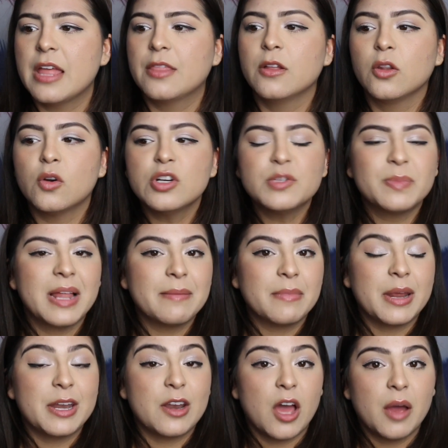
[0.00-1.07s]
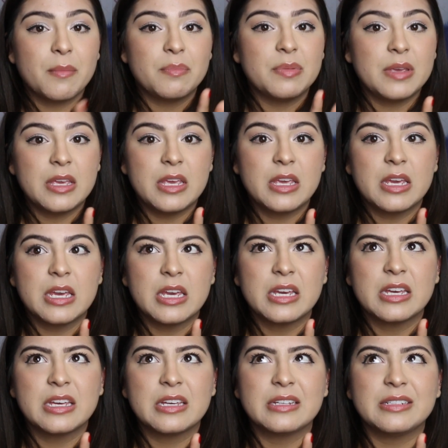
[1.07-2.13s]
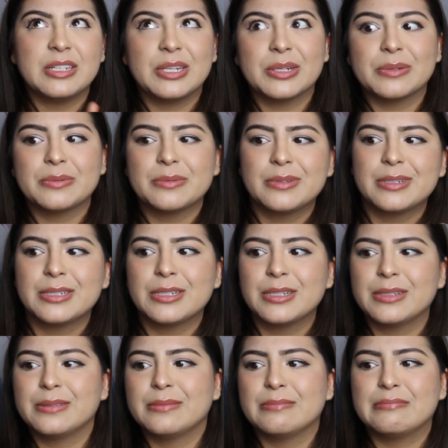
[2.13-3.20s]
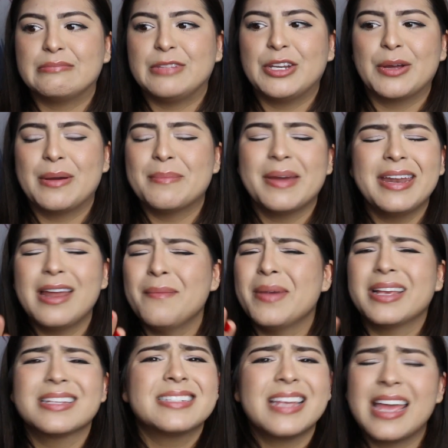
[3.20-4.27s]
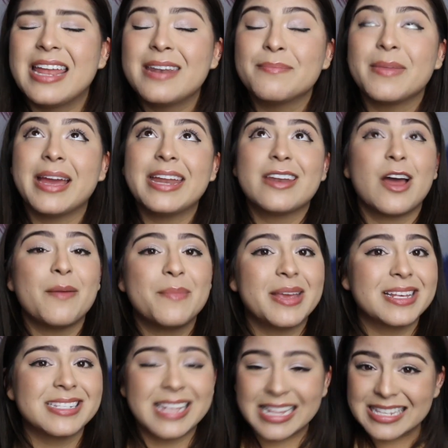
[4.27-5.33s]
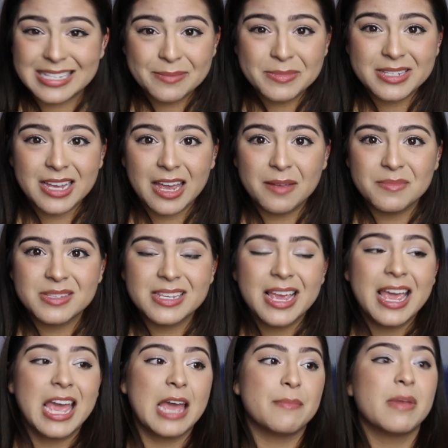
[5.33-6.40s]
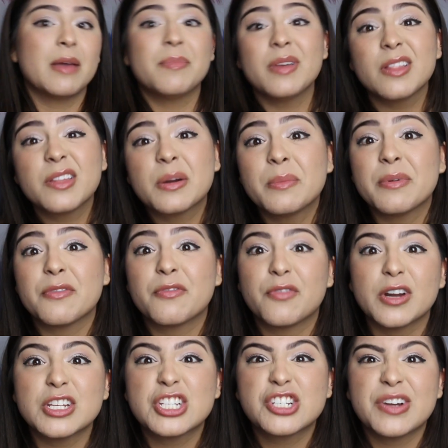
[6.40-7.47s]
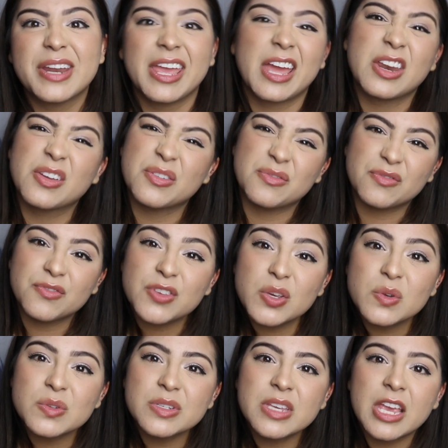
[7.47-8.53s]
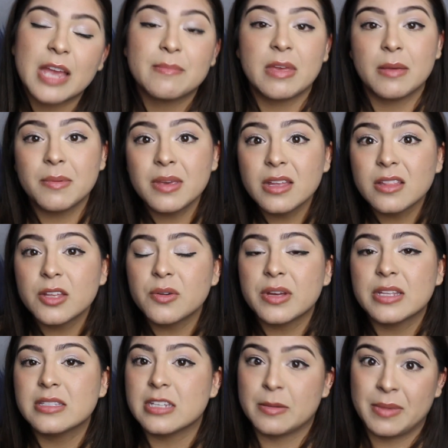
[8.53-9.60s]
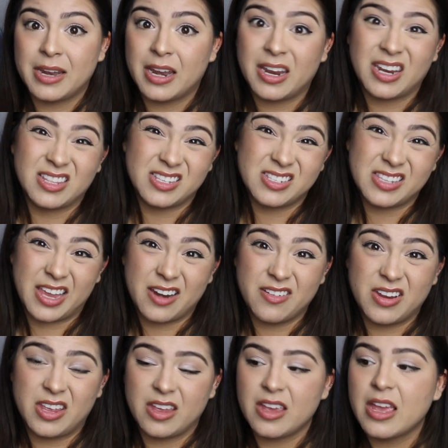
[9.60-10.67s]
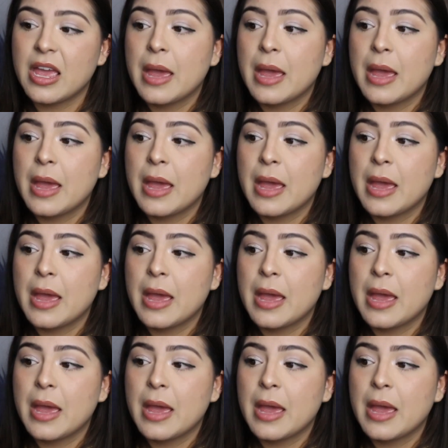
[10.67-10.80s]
The Lord's plan may not be, it might not make sense sometimes. It might be a little bit frustrating and confusing and maybe a little intimidating and scary.